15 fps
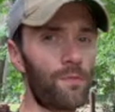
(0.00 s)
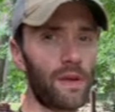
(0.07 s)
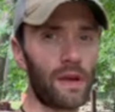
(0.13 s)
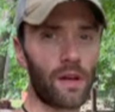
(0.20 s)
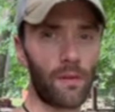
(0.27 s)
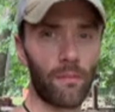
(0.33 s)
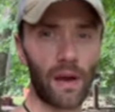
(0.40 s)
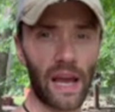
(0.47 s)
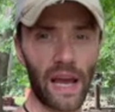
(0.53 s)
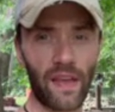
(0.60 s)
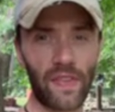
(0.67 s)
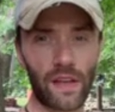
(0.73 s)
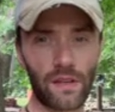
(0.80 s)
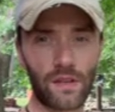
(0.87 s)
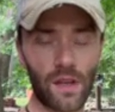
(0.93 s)
being a man
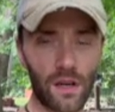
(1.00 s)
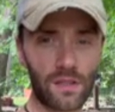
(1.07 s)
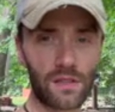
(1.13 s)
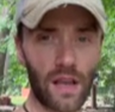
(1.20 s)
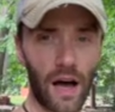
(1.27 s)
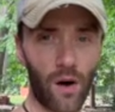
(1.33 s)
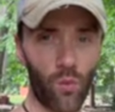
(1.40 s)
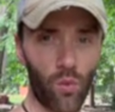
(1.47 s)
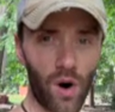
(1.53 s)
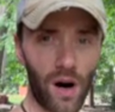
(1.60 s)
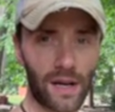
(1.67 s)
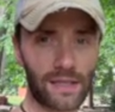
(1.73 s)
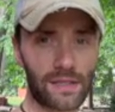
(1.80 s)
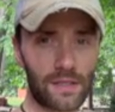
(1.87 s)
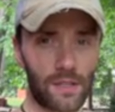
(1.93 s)
that does not
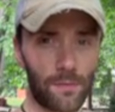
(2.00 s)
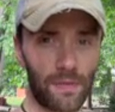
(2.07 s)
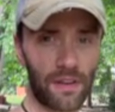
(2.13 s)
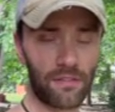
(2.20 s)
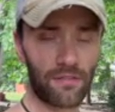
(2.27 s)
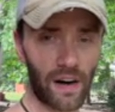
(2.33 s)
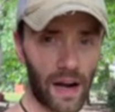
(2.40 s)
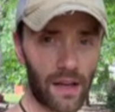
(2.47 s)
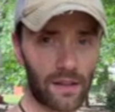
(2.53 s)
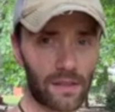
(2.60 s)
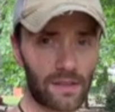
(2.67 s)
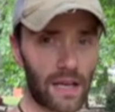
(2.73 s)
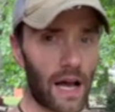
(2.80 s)
want to be violent.